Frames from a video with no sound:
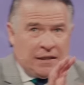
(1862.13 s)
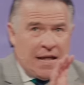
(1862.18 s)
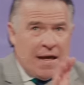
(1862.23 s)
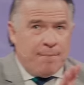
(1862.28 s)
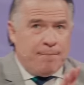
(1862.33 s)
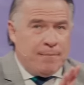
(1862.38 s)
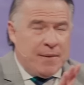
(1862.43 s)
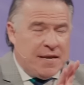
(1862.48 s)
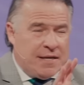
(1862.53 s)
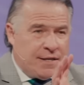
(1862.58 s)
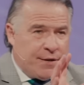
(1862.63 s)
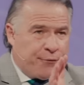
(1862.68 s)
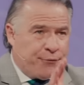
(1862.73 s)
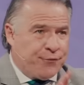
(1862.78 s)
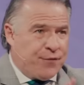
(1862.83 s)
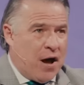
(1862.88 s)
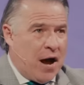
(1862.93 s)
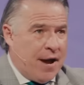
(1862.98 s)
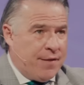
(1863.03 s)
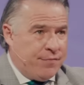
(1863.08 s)
Let me
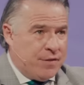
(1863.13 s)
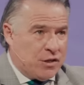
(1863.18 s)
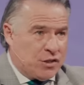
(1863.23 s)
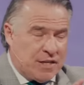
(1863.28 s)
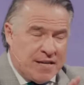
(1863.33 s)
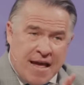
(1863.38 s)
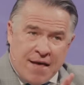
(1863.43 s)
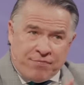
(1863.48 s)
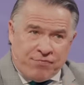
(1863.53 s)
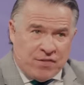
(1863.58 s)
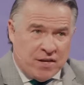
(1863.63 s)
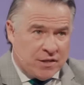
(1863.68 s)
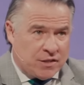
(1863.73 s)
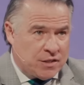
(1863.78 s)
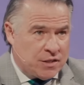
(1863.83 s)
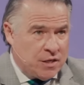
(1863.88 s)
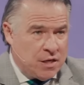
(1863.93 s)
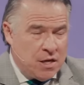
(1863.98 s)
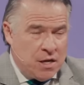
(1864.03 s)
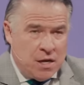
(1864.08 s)
define this. Get
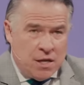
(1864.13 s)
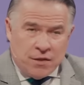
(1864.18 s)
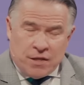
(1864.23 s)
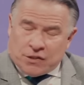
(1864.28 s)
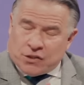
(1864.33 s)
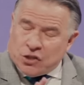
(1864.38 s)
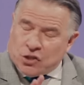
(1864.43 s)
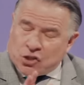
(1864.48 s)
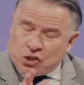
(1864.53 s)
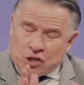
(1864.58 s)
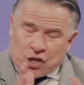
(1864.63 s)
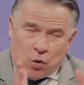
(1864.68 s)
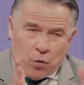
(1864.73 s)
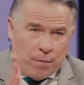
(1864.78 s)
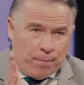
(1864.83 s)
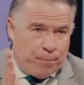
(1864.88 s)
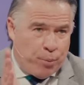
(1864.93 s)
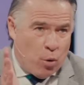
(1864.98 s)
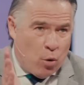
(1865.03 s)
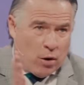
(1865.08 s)
this. This is
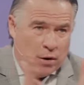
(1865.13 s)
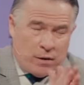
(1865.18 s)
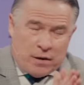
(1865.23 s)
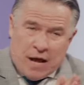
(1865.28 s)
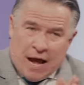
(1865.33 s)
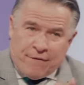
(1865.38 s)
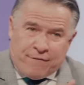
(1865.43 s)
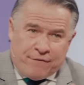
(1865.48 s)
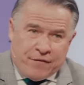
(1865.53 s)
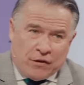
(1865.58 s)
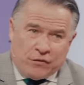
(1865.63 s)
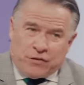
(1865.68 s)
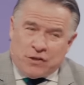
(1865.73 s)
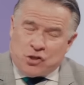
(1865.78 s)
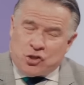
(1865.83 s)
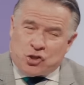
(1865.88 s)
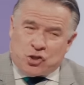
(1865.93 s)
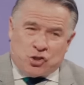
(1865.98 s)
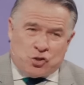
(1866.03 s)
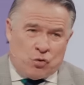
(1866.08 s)
so important. I felt
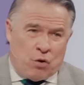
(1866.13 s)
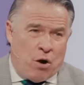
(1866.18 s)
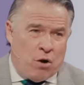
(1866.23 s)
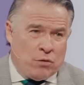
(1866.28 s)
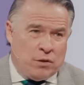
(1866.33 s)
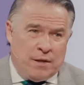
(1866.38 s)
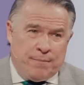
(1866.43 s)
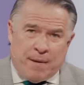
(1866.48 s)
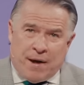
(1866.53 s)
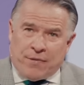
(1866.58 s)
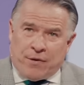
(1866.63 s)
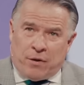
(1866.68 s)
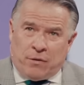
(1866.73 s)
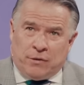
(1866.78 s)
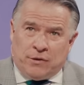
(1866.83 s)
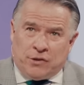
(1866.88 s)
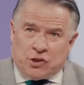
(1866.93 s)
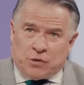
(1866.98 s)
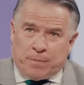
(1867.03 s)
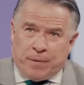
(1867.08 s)
this strongly by the
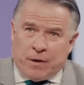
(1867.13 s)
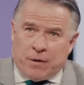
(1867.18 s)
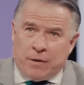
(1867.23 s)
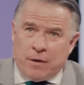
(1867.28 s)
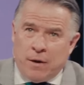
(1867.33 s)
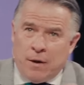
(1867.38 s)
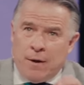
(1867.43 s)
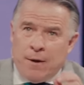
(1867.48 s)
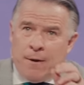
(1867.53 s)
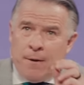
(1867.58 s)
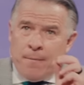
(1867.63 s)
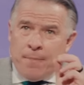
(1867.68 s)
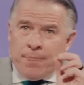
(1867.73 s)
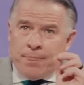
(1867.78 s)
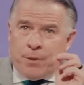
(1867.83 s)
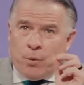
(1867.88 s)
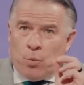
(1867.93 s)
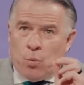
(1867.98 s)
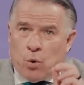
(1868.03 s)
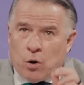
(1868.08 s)
Holy Spirit.
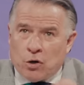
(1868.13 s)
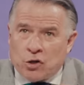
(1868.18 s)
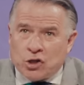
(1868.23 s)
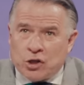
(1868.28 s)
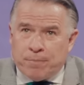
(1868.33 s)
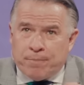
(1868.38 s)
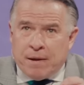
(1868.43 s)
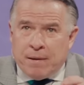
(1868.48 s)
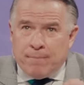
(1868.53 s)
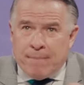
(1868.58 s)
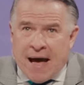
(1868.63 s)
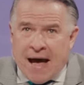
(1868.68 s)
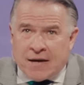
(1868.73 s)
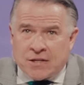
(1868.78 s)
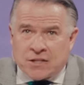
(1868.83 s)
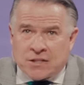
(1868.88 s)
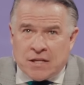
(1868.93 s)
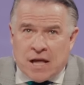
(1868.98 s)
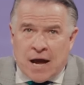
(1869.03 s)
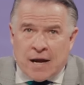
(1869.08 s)
The worshiping
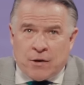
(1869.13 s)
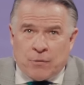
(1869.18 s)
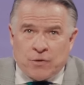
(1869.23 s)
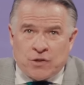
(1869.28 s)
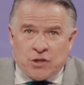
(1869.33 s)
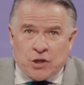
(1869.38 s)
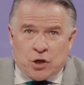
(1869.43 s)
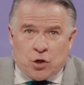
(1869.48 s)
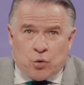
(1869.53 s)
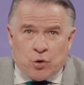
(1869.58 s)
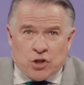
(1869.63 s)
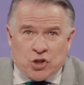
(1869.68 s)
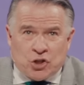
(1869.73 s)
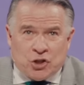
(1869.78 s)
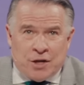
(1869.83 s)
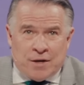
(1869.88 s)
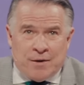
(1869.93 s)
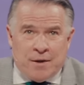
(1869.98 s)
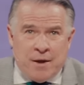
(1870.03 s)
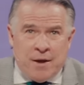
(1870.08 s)
backslider is the
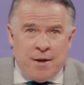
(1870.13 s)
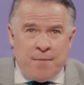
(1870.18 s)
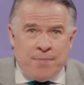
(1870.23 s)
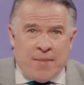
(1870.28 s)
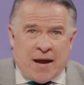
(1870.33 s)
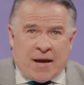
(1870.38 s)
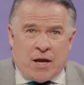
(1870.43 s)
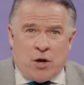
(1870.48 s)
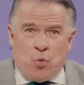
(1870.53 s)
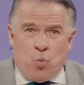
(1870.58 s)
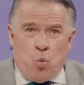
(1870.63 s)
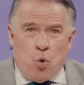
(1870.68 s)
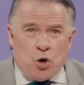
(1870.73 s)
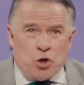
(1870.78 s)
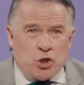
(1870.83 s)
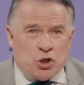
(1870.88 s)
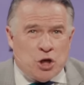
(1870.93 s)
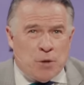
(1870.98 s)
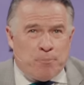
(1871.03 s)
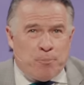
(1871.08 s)
Christian that can
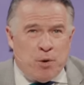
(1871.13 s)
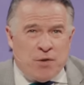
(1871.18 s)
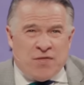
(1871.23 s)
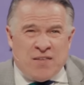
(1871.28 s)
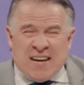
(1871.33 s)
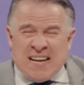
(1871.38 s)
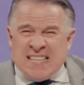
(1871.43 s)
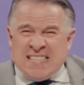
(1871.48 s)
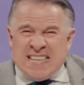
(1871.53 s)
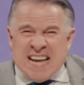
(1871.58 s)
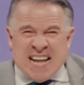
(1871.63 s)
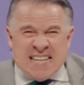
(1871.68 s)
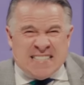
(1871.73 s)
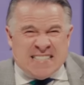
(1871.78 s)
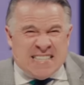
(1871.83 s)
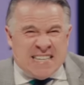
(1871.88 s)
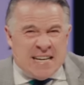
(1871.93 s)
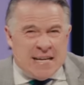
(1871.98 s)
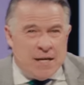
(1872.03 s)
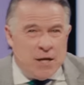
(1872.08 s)
worship with an
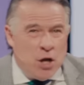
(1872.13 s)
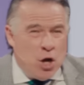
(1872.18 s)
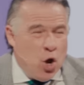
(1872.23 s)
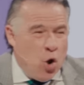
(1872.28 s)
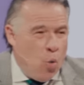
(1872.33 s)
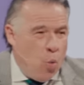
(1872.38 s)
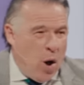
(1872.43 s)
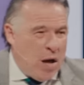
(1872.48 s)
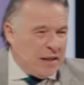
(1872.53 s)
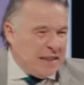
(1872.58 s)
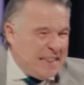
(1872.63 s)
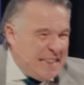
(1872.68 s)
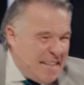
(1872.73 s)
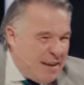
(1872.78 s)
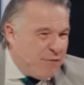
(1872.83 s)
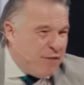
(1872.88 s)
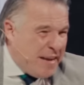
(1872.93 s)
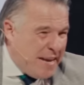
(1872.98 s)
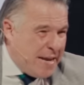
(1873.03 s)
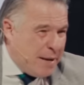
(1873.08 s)
intensity while
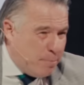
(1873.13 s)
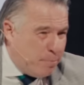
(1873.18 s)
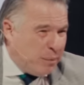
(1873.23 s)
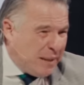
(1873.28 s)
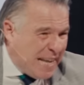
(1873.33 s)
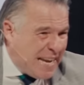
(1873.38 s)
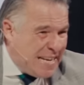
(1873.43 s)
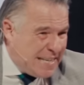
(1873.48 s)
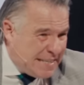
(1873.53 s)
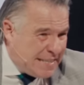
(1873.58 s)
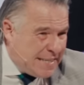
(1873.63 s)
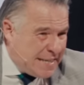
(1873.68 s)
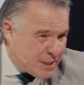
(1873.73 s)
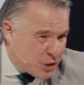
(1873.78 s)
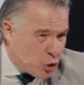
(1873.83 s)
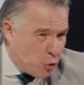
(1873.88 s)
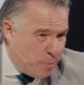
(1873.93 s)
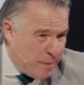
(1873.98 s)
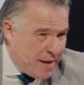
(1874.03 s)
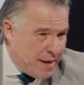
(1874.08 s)
living in blatant
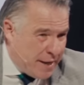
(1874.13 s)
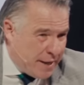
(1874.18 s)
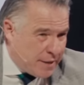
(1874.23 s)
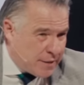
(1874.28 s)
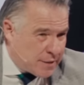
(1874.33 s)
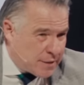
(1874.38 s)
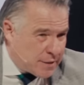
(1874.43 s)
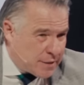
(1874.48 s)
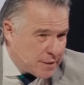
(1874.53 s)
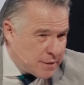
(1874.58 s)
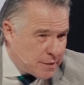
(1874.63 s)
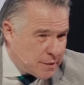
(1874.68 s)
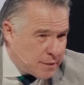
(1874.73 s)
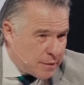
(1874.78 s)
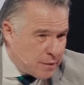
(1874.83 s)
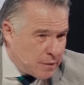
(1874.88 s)
disobedience.